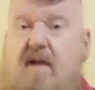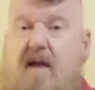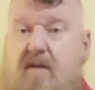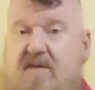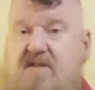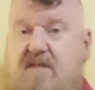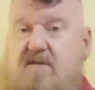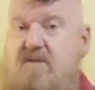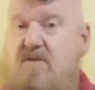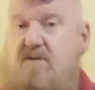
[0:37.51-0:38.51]
Anybody seen
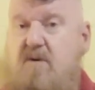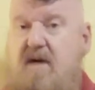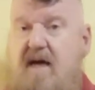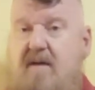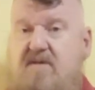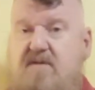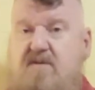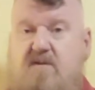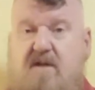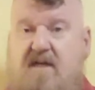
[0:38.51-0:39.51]
two doorknobs or
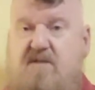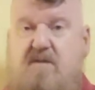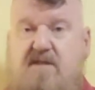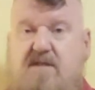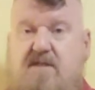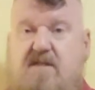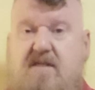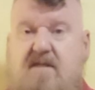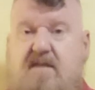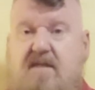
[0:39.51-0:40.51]
two light
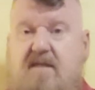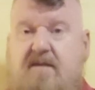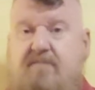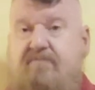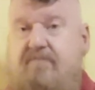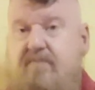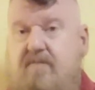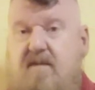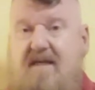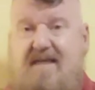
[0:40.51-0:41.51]
switches?
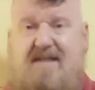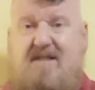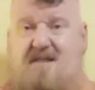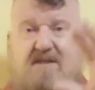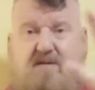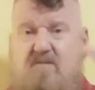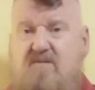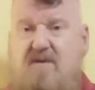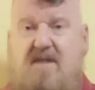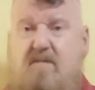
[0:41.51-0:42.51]
It's at least
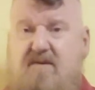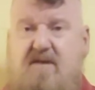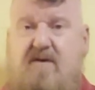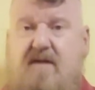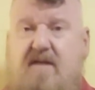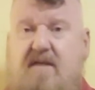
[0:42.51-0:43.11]
really blurry.